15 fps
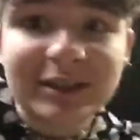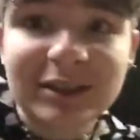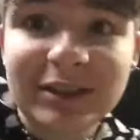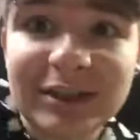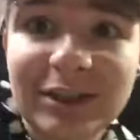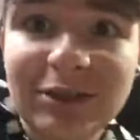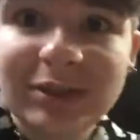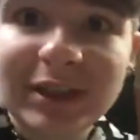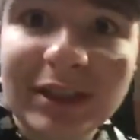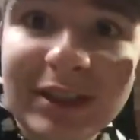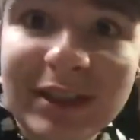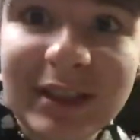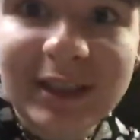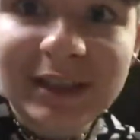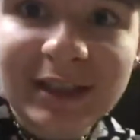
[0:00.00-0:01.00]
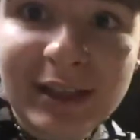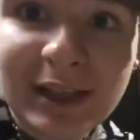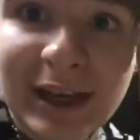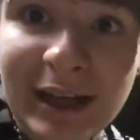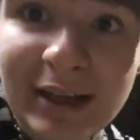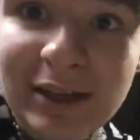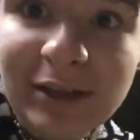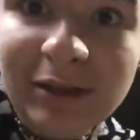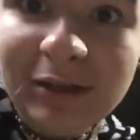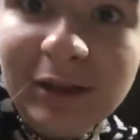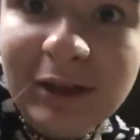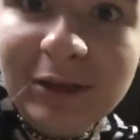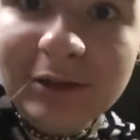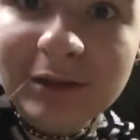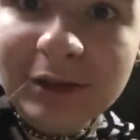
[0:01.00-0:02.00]
I just used existing Ken doll
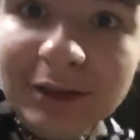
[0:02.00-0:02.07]
clothes,